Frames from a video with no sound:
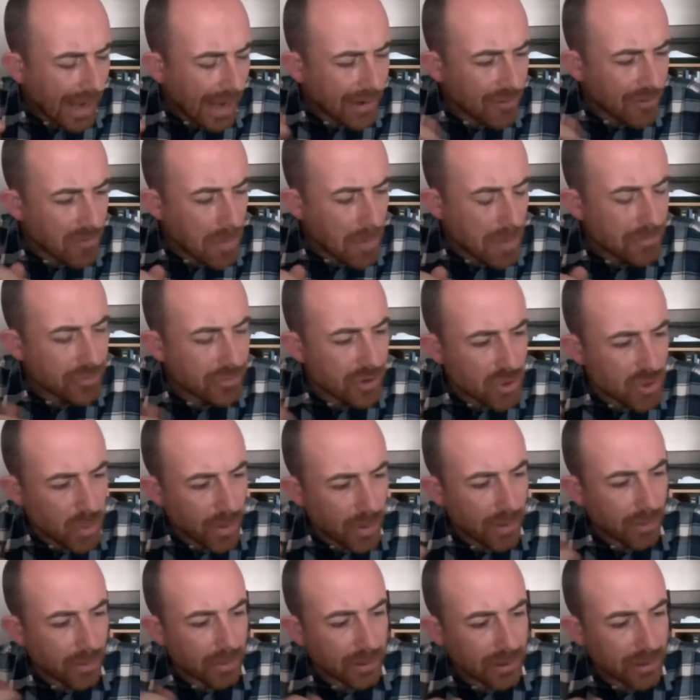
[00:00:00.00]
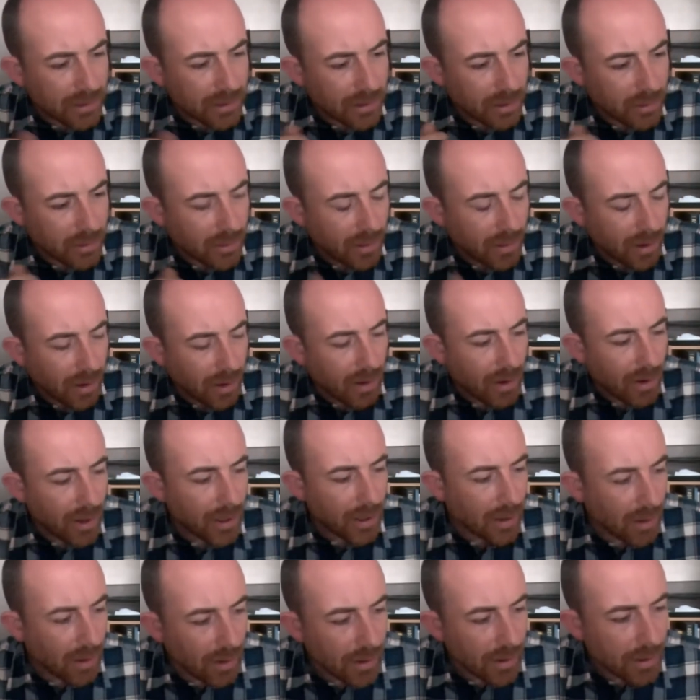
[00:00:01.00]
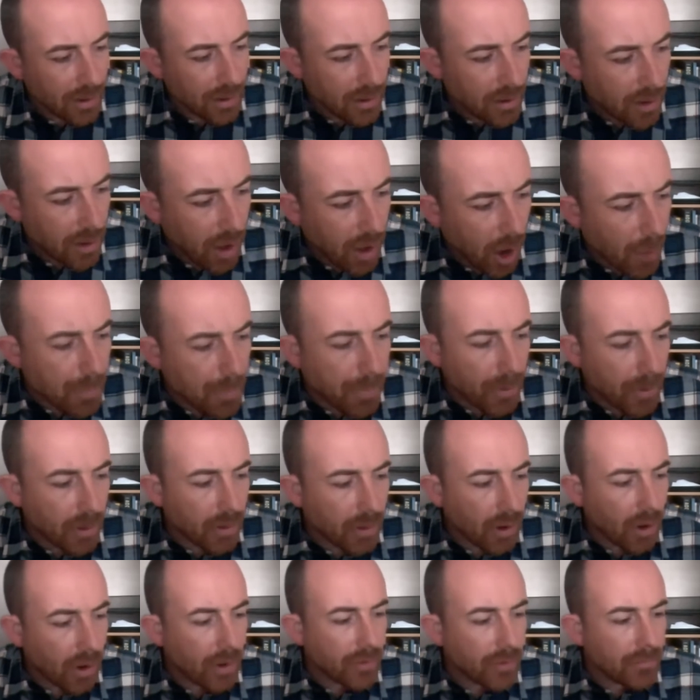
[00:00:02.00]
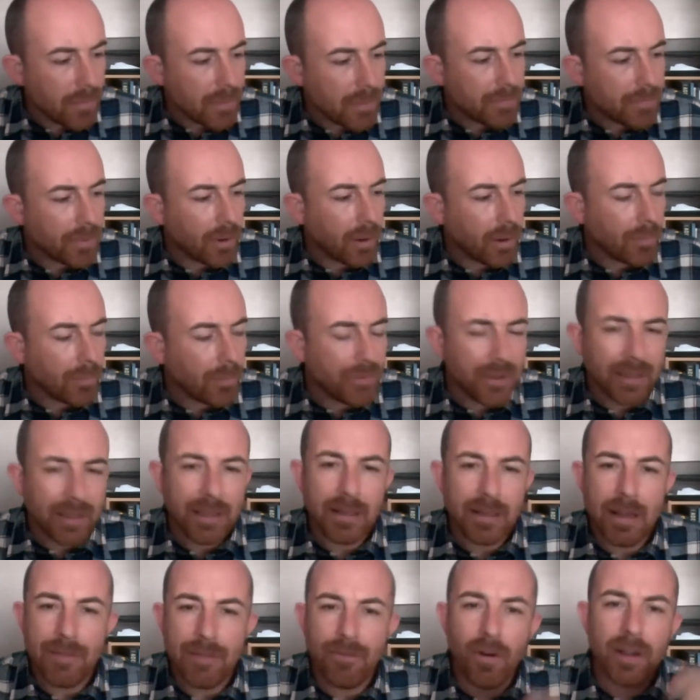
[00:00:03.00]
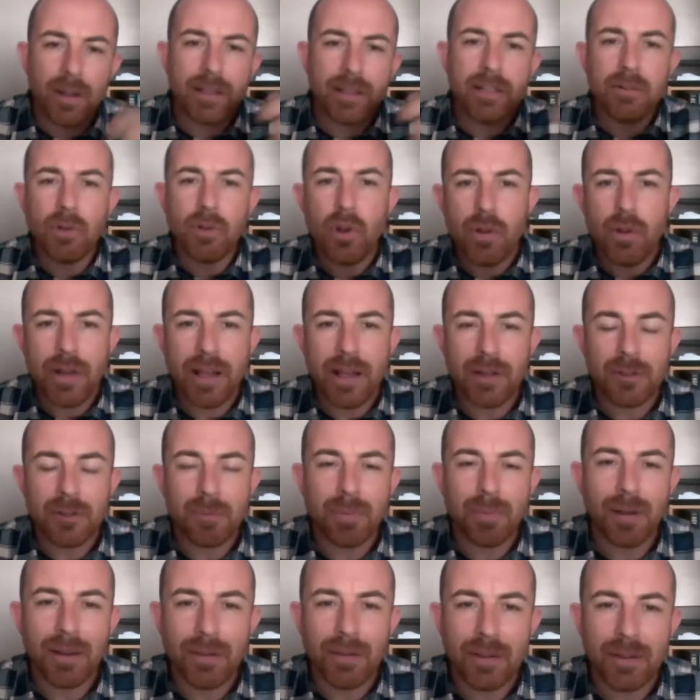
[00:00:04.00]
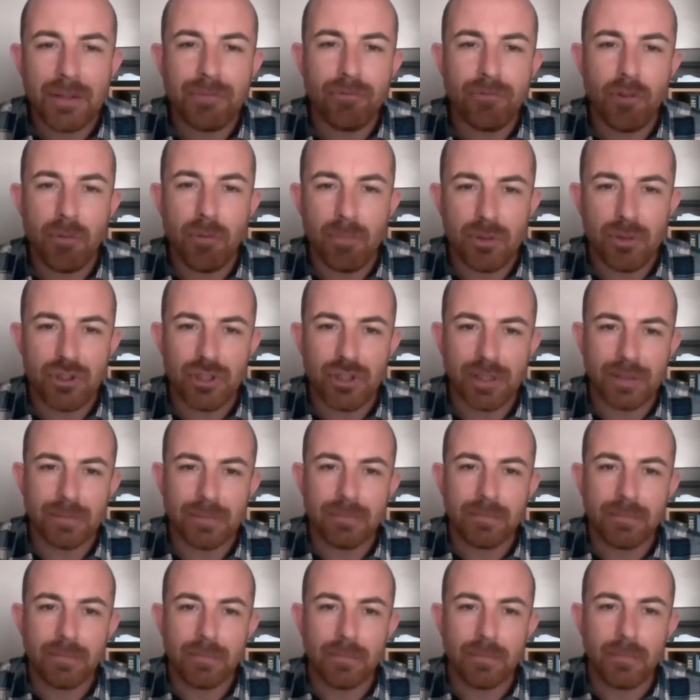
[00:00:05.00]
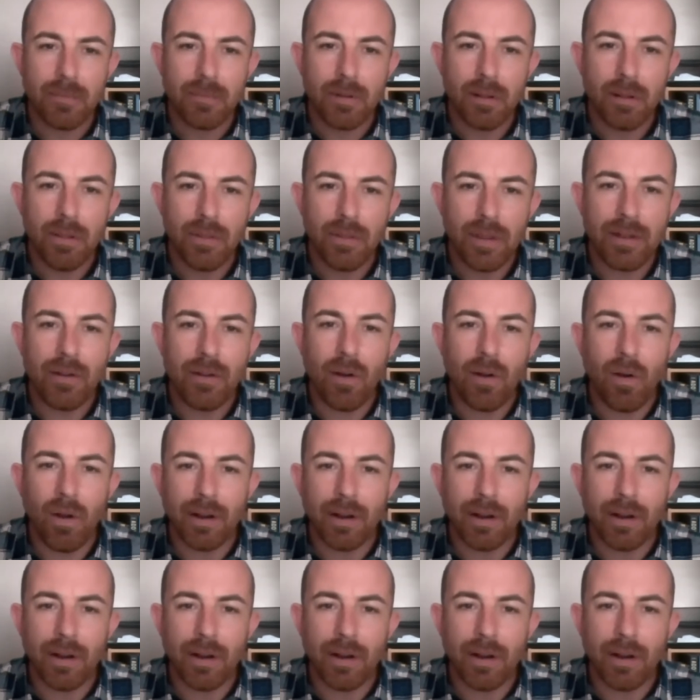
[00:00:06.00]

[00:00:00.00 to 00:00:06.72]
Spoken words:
And I remember as well, I remember I'm thinking, if I can learn how to play this fruit machine, then